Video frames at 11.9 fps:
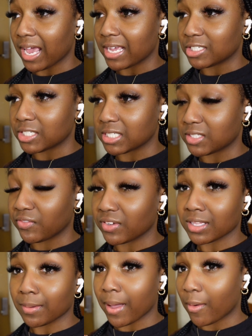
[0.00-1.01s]
and just
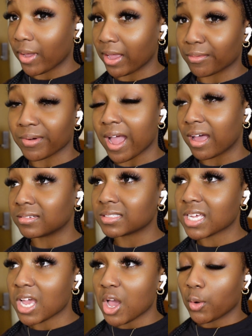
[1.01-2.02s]
feeling my way around
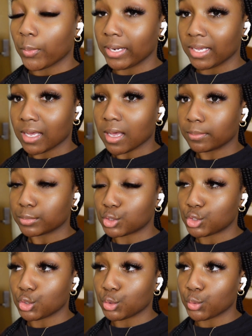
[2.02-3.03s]
when it comes
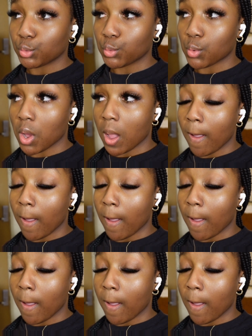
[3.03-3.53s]
to